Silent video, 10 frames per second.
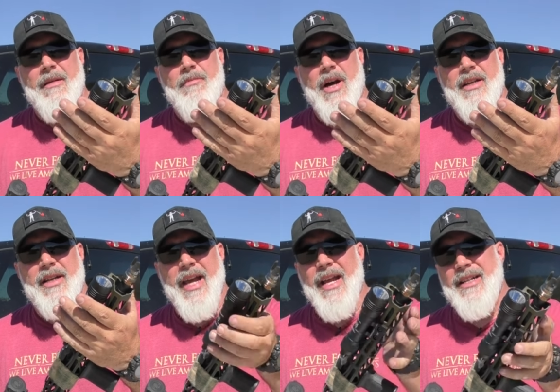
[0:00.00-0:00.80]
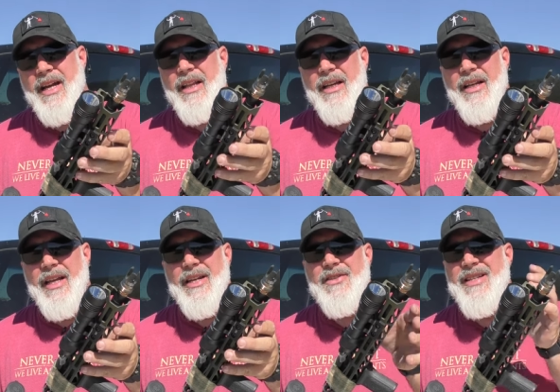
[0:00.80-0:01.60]
but candela
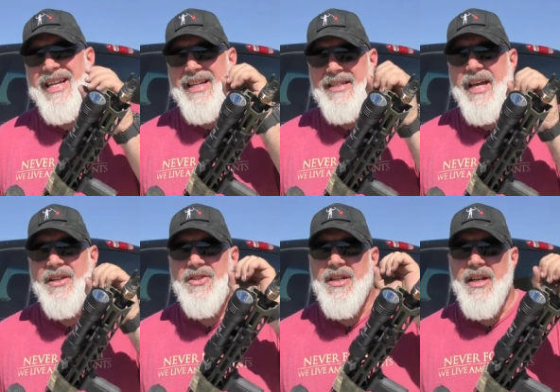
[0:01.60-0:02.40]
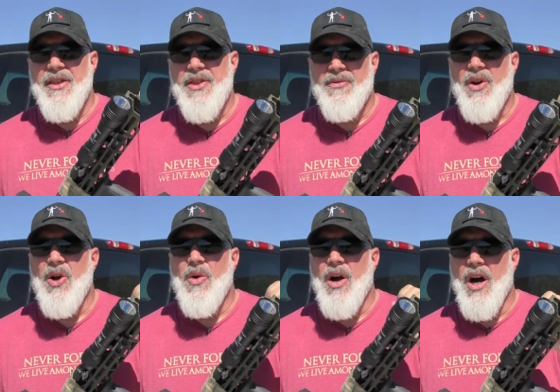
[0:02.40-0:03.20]
is the intensity and
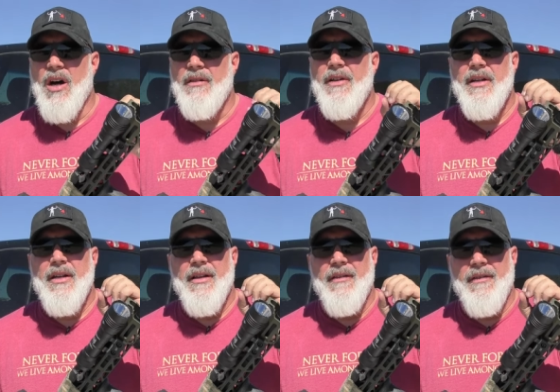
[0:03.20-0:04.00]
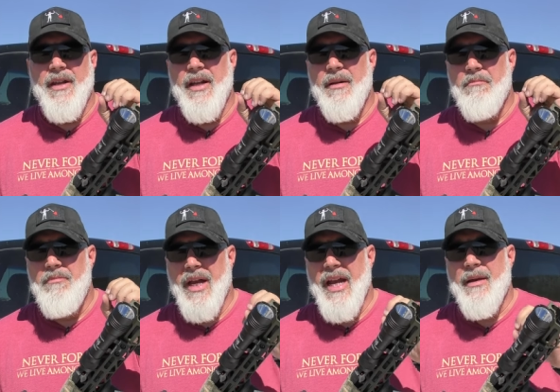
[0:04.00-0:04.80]
throw of the
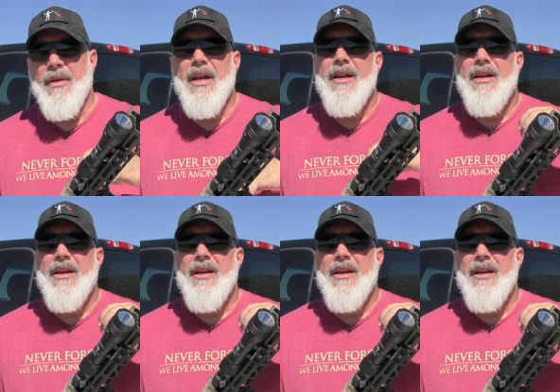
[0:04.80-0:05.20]
beam,